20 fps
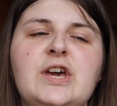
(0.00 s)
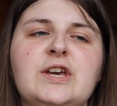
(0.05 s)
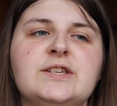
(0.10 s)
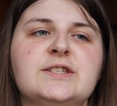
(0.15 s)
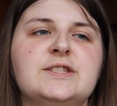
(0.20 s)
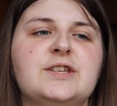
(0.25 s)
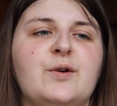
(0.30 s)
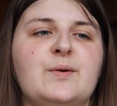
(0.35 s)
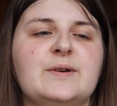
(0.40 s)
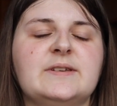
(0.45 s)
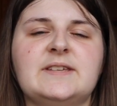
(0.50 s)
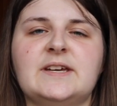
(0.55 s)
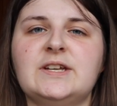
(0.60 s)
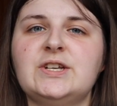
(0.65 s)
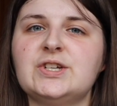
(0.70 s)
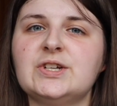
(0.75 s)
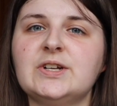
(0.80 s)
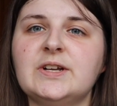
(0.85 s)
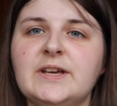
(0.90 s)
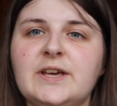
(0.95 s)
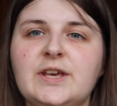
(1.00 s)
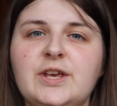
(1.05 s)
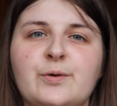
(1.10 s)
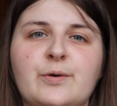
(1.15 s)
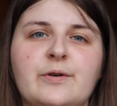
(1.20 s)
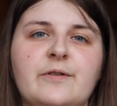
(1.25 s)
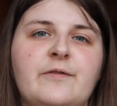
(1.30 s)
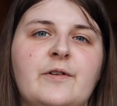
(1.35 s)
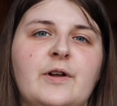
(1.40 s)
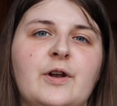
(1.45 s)
So essentially you
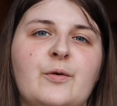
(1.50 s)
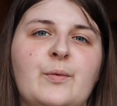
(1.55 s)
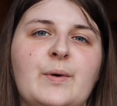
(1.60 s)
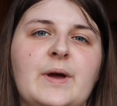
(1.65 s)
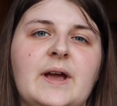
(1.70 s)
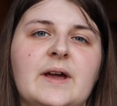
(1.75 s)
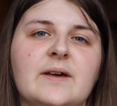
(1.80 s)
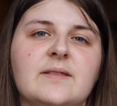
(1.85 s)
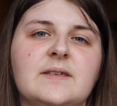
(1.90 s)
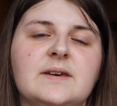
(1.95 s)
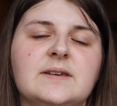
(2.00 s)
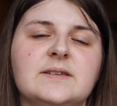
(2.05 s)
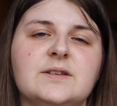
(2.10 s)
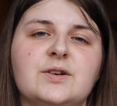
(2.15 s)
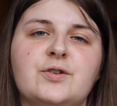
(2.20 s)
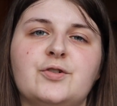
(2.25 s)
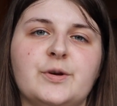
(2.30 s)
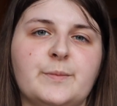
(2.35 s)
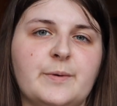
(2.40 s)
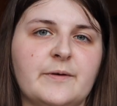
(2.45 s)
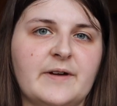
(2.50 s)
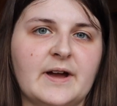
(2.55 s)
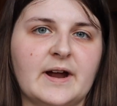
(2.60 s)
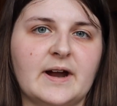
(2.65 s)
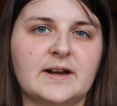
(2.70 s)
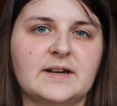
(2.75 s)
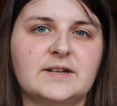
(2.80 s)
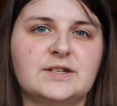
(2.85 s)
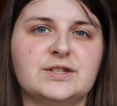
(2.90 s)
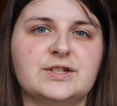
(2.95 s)
are following this group of
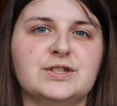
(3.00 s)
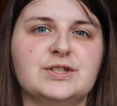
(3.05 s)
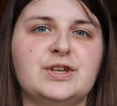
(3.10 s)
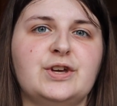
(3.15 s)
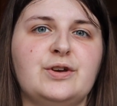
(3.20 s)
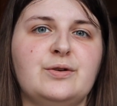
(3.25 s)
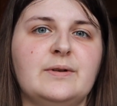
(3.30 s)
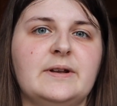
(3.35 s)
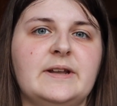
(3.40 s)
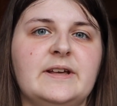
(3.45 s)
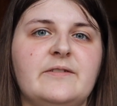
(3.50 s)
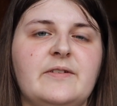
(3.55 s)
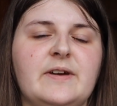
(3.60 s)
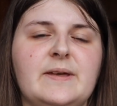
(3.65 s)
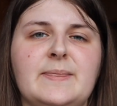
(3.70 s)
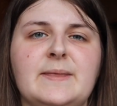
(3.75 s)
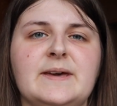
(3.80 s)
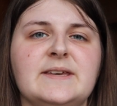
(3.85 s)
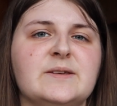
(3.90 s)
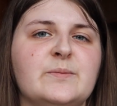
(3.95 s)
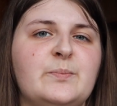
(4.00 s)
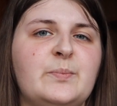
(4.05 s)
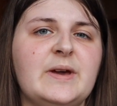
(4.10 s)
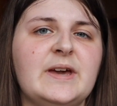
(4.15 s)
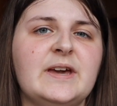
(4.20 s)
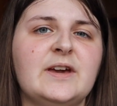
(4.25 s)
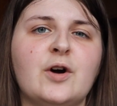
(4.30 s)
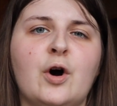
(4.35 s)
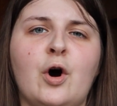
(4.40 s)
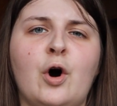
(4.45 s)
characters who live in this
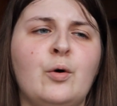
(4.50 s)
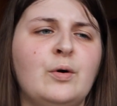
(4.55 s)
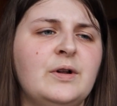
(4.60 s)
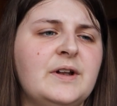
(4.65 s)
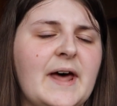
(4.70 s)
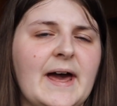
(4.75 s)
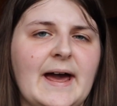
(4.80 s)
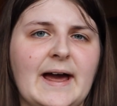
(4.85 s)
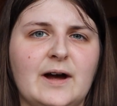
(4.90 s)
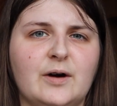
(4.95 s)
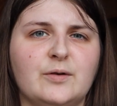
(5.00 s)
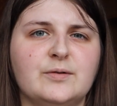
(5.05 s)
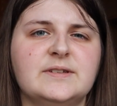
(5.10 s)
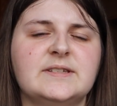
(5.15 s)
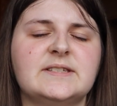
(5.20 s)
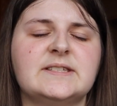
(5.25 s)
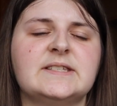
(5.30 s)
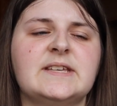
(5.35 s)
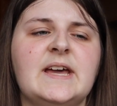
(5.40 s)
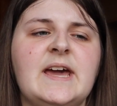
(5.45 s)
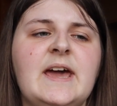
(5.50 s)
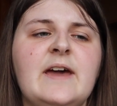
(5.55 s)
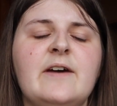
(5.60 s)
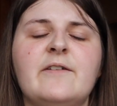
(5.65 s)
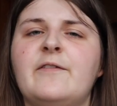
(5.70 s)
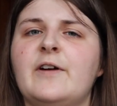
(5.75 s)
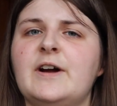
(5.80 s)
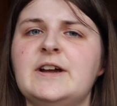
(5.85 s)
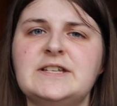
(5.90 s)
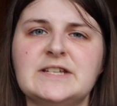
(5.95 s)
big old house,
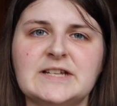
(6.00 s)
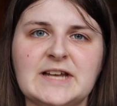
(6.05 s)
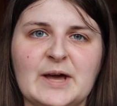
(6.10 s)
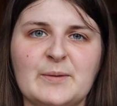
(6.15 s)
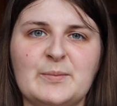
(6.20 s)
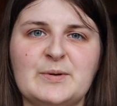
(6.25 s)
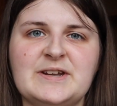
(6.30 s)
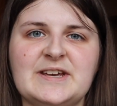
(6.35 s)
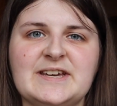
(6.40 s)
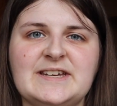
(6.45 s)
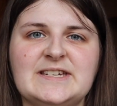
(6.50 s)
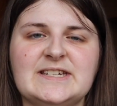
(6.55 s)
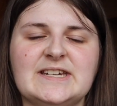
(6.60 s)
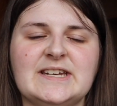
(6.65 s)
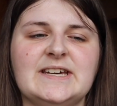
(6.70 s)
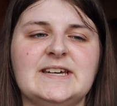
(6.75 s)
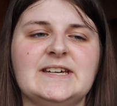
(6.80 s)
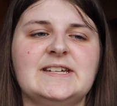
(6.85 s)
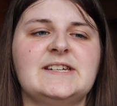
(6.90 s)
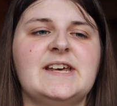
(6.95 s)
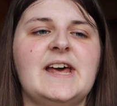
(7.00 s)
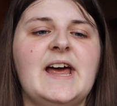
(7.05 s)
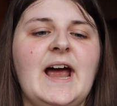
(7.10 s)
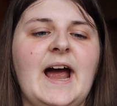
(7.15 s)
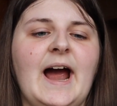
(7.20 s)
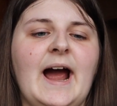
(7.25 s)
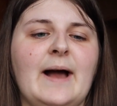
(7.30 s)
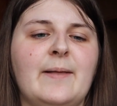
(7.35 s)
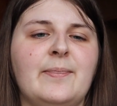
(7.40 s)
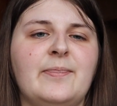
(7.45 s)
very dilapidated,
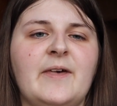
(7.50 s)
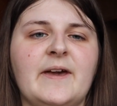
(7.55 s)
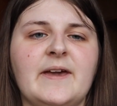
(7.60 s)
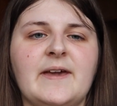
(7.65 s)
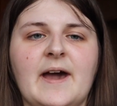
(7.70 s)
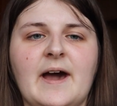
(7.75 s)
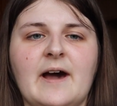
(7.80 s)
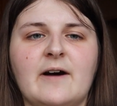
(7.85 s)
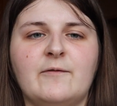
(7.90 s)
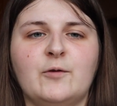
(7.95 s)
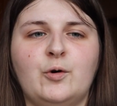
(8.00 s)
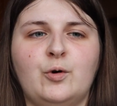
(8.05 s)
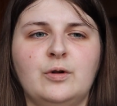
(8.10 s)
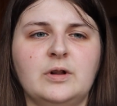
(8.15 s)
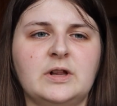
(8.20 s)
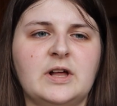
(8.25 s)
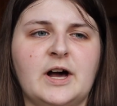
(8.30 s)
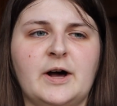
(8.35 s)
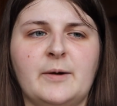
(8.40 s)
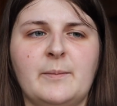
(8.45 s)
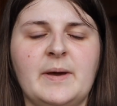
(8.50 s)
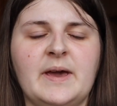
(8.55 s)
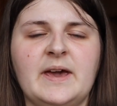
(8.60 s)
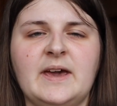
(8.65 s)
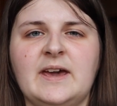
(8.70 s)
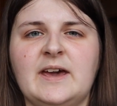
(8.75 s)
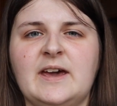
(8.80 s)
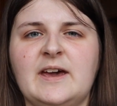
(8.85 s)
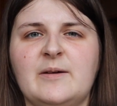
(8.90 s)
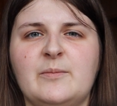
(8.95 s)
and they have all come
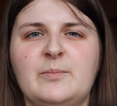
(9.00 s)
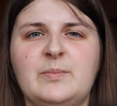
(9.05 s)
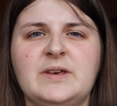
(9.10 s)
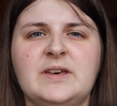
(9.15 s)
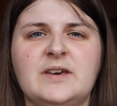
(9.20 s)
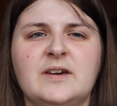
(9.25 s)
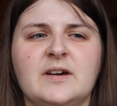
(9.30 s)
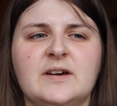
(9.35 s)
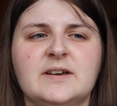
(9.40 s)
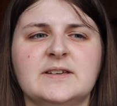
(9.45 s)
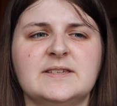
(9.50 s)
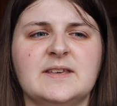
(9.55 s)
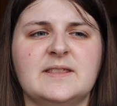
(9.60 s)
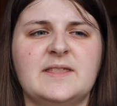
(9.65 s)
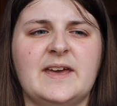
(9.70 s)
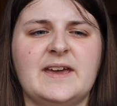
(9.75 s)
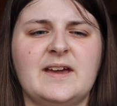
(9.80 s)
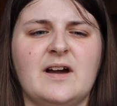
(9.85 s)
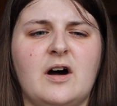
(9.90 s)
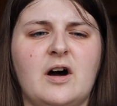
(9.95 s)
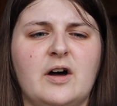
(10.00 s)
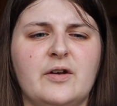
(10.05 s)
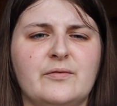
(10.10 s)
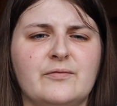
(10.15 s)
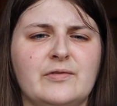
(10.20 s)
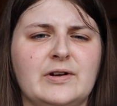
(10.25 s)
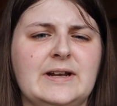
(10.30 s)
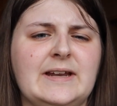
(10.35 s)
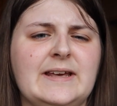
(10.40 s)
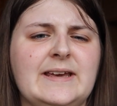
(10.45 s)
here because they
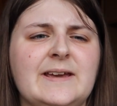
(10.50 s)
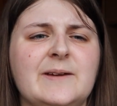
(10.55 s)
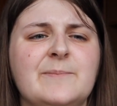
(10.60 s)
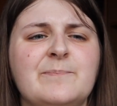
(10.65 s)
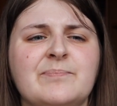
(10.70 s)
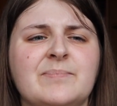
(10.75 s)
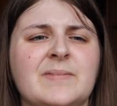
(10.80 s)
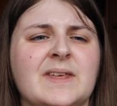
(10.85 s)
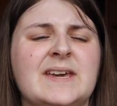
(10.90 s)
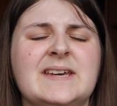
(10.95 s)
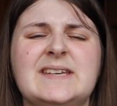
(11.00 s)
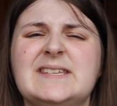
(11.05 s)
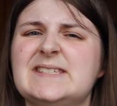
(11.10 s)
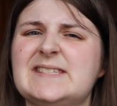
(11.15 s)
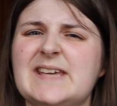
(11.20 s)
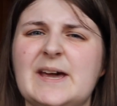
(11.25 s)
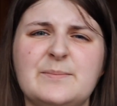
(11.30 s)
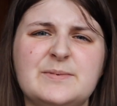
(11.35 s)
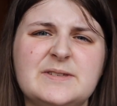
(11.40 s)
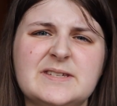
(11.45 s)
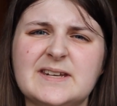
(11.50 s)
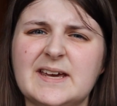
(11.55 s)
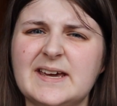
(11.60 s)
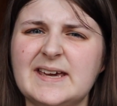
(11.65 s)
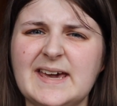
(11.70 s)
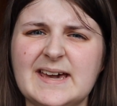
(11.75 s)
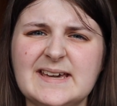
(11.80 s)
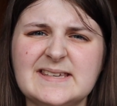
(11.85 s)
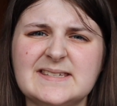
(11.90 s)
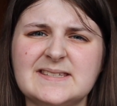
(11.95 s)
aren't really accepted, I
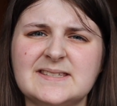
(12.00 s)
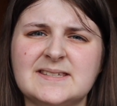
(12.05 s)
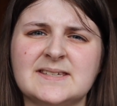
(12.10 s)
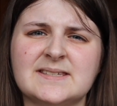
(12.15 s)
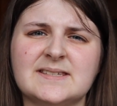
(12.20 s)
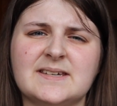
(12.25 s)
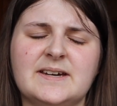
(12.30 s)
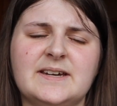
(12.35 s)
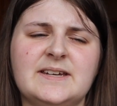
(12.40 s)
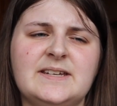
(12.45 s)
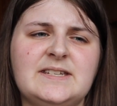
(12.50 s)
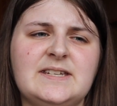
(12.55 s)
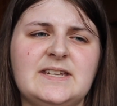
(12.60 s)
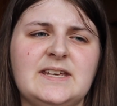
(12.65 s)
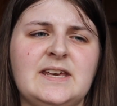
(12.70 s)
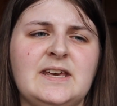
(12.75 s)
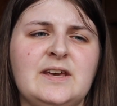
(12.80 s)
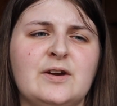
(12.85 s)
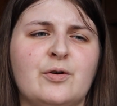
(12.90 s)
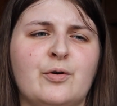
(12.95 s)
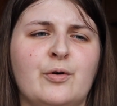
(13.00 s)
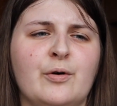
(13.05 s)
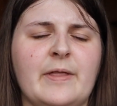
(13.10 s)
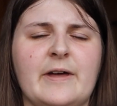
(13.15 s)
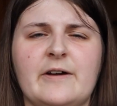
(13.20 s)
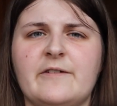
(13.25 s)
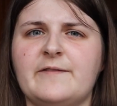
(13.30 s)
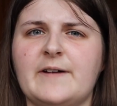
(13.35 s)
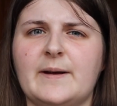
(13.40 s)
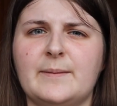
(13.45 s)
guess, in society, or
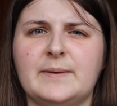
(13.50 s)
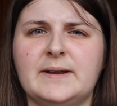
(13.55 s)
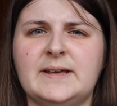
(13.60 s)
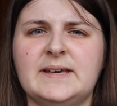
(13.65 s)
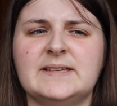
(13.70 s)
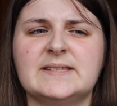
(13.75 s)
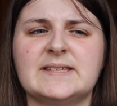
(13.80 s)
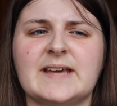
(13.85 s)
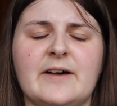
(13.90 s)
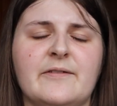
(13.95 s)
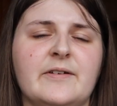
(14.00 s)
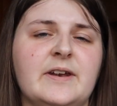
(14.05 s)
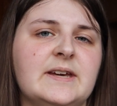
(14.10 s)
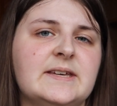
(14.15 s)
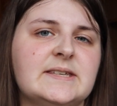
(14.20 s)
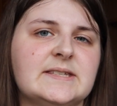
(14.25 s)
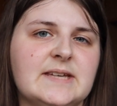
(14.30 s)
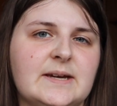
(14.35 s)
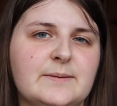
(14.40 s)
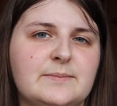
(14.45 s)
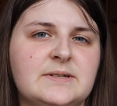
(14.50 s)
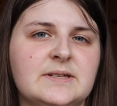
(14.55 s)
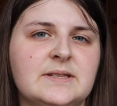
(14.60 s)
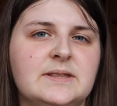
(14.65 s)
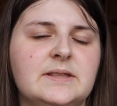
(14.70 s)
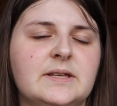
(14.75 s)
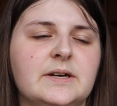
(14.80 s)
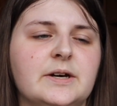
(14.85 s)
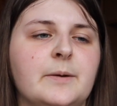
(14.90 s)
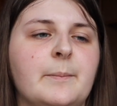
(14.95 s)
their families haven't
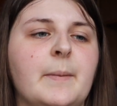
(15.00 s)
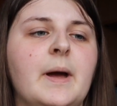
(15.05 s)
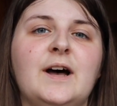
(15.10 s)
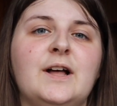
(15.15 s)
accepted them.